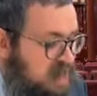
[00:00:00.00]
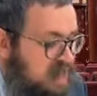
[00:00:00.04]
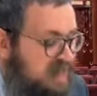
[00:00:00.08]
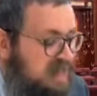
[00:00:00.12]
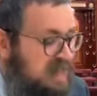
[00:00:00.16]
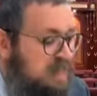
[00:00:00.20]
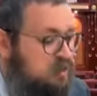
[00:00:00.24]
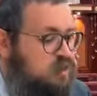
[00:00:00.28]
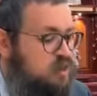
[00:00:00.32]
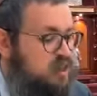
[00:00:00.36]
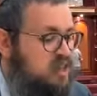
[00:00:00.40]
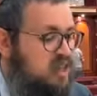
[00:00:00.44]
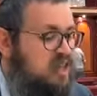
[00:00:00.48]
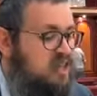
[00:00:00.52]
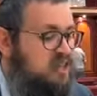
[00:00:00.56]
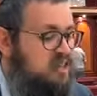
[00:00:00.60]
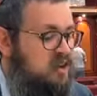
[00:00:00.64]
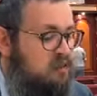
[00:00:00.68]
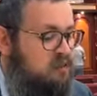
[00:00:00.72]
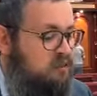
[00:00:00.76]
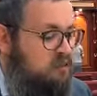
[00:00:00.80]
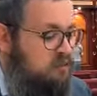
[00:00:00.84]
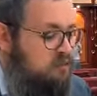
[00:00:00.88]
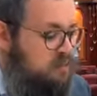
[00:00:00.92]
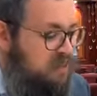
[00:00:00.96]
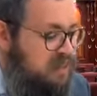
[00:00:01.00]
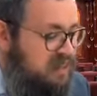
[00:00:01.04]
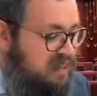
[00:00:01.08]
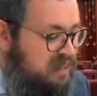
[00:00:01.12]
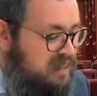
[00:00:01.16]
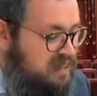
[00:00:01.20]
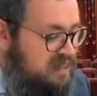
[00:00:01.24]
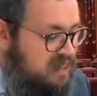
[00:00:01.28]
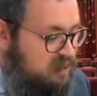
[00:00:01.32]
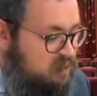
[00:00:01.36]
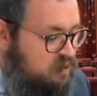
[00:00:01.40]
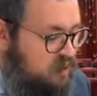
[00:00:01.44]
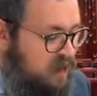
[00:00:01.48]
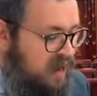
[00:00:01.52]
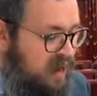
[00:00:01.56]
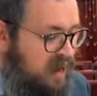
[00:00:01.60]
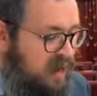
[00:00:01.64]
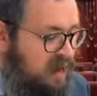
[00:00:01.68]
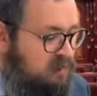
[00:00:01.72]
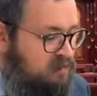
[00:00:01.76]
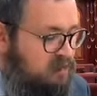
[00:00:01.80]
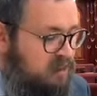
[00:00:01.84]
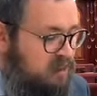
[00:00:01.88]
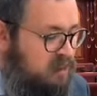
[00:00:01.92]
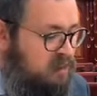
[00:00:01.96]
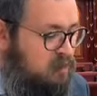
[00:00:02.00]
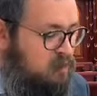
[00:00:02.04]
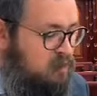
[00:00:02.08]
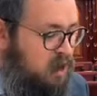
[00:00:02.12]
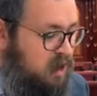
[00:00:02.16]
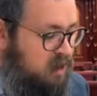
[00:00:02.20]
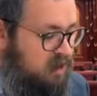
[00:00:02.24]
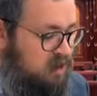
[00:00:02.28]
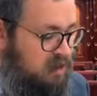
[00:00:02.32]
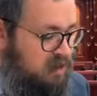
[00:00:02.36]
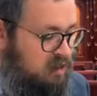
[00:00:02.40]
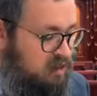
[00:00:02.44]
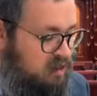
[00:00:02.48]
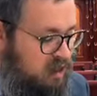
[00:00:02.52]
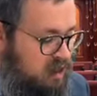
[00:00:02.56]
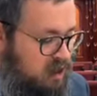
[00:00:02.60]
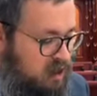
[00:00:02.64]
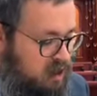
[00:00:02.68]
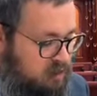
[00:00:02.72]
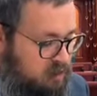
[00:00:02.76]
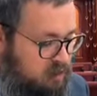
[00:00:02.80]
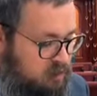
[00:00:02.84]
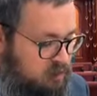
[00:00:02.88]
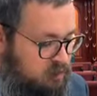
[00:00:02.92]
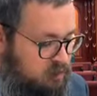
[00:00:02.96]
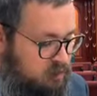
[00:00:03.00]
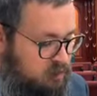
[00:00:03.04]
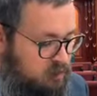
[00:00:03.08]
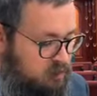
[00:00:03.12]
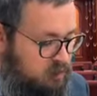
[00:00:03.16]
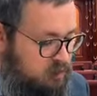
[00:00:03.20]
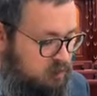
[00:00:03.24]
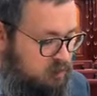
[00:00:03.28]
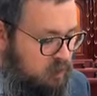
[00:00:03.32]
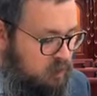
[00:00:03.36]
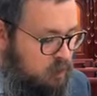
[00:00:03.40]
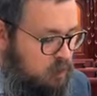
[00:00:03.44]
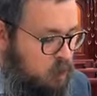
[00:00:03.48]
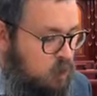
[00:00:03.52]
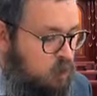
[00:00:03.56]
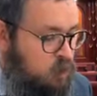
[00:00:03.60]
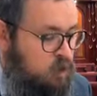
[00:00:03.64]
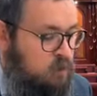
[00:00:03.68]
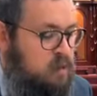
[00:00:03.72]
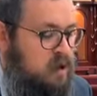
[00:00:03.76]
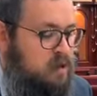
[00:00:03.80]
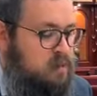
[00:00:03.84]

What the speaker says: those things are feelings that you have in the mind and in the heart. That